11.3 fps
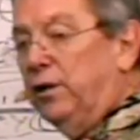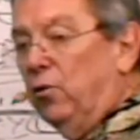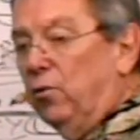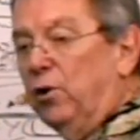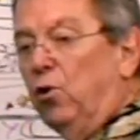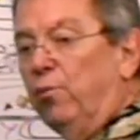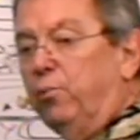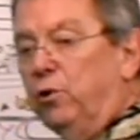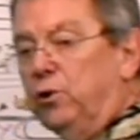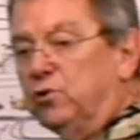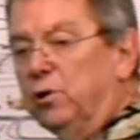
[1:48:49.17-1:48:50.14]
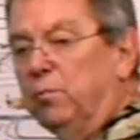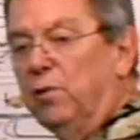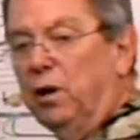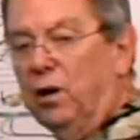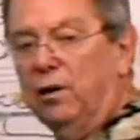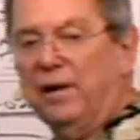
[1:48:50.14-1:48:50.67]
don't know a preacher in
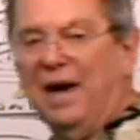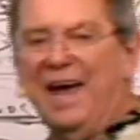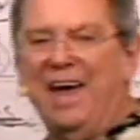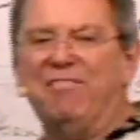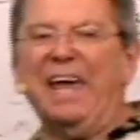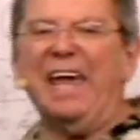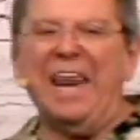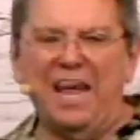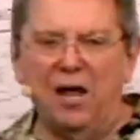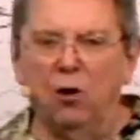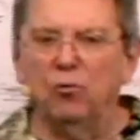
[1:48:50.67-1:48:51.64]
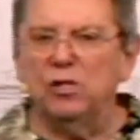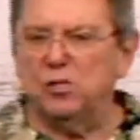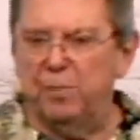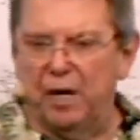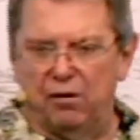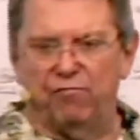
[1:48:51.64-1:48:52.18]
America that I have any
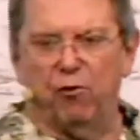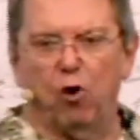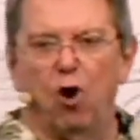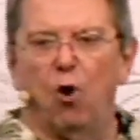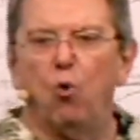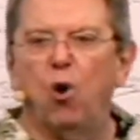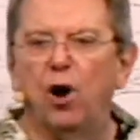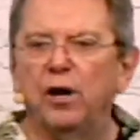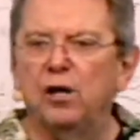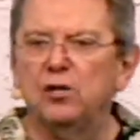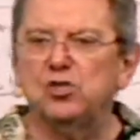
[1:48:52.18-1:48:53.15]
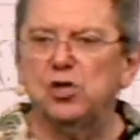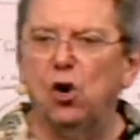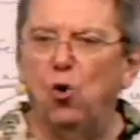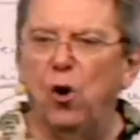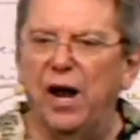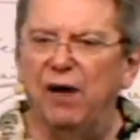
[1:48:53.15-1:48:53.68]
respect for
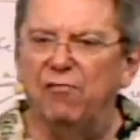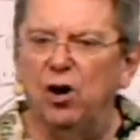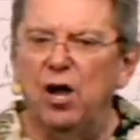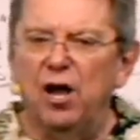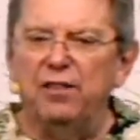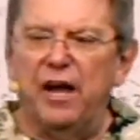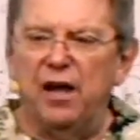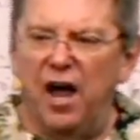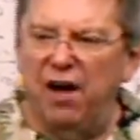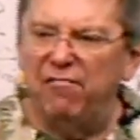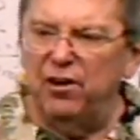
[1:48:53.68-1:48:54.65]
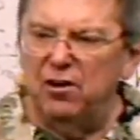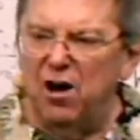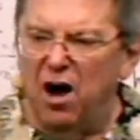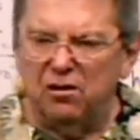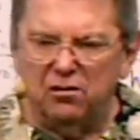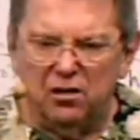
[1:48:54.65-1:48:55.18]
whatsoever. They have
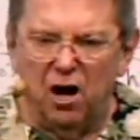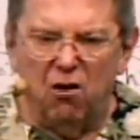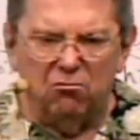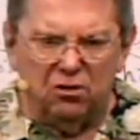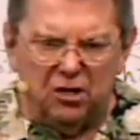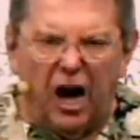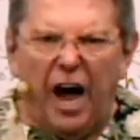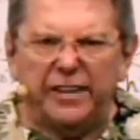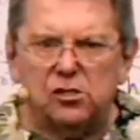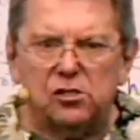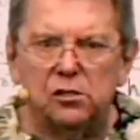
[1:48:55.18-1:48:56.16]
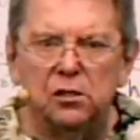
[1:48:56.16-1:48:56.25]
got no guts.